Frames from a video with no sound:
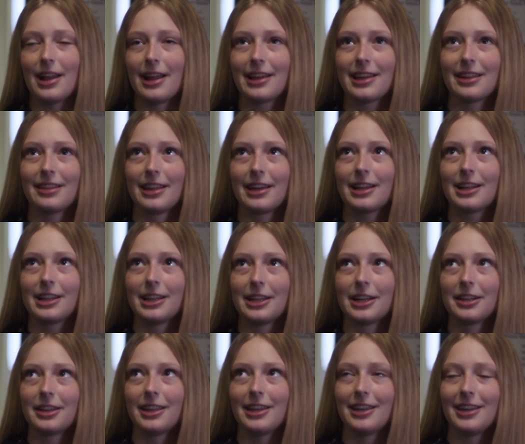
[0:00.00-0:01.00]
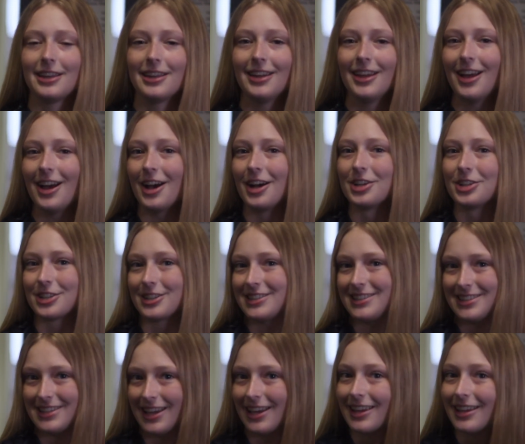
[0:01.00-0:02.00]
I can like clearly
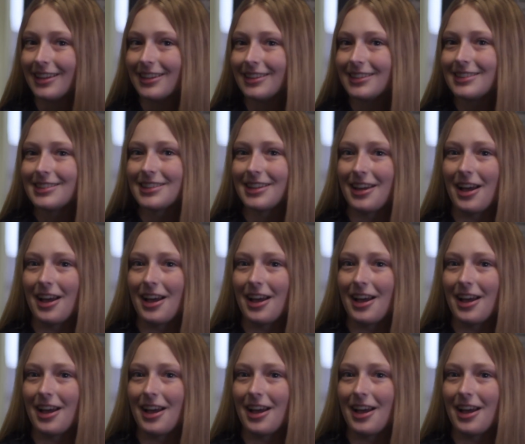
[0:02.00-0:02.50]
understand.